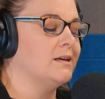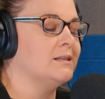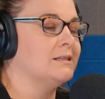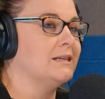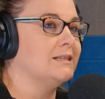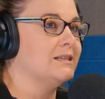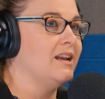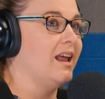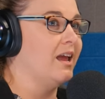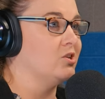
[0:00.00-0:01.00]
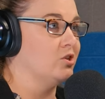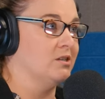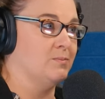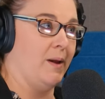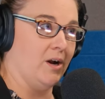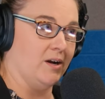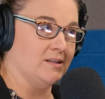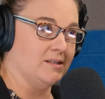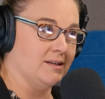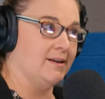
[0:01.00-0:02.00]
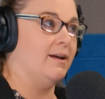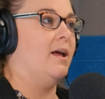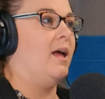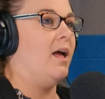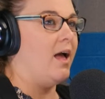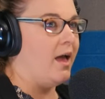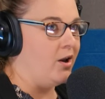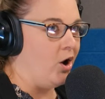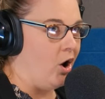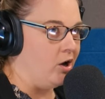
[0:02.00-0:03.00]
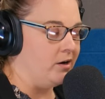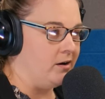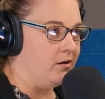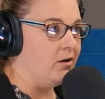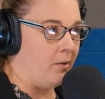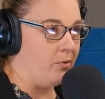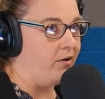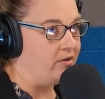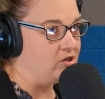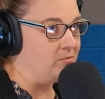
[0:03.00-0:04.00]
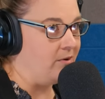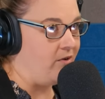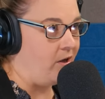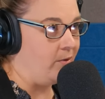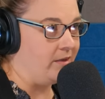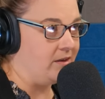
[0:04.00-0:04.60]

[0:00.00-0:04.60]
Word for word: consistent and transparent. And all nonprofits should be following